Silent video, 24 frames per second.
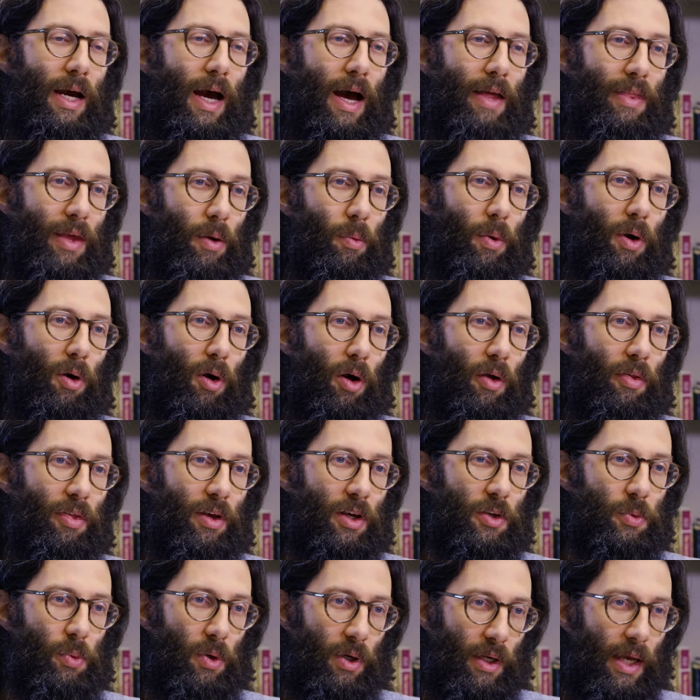And then when all
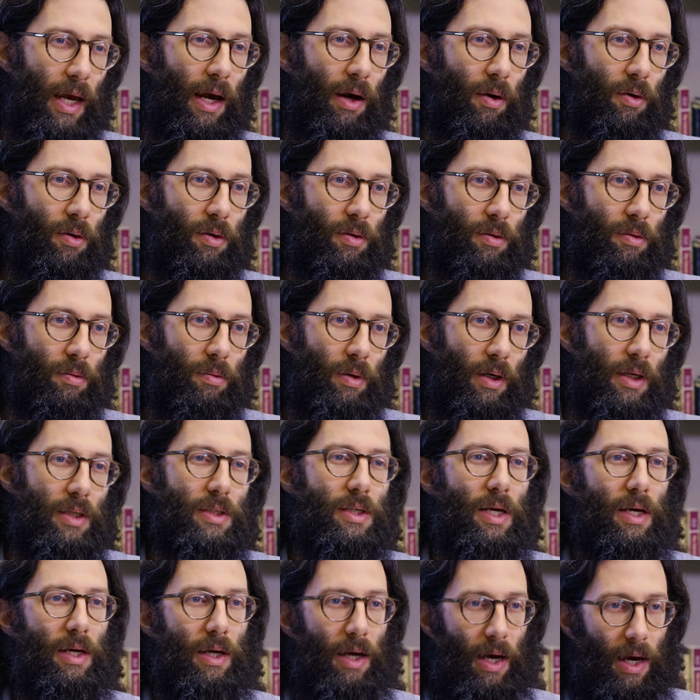things work out, we can
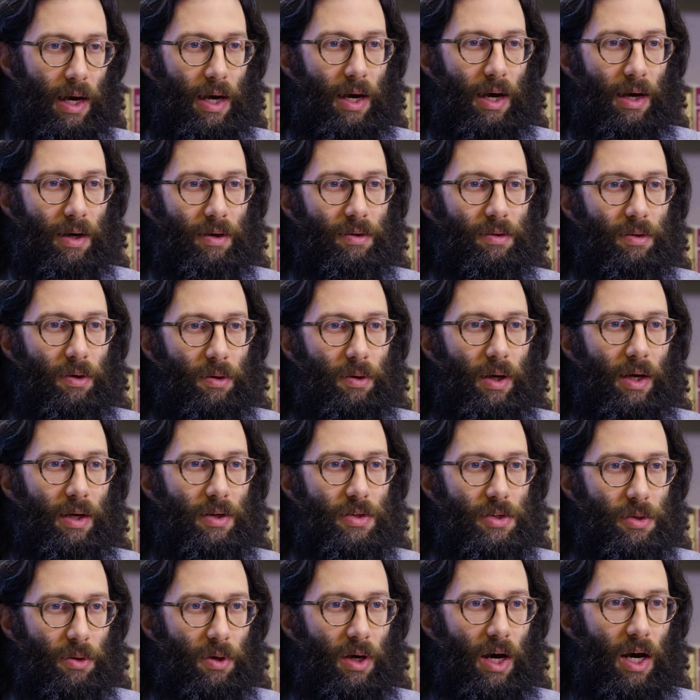say, aha, okay,
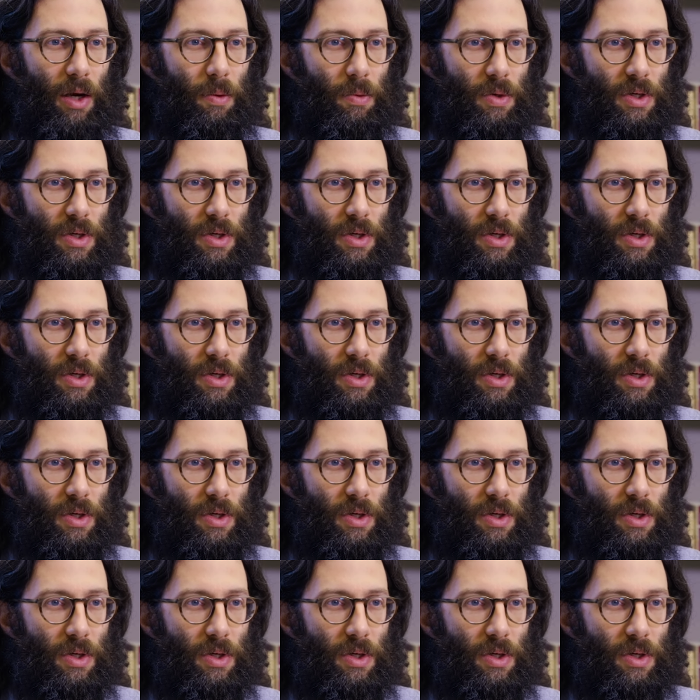so God